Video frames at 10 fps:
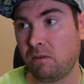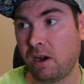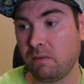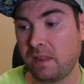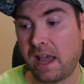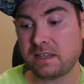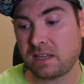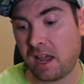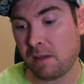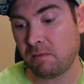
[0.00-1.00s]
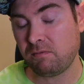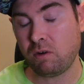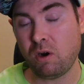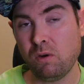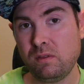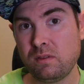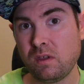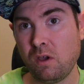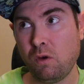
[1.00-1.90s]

around that time of growth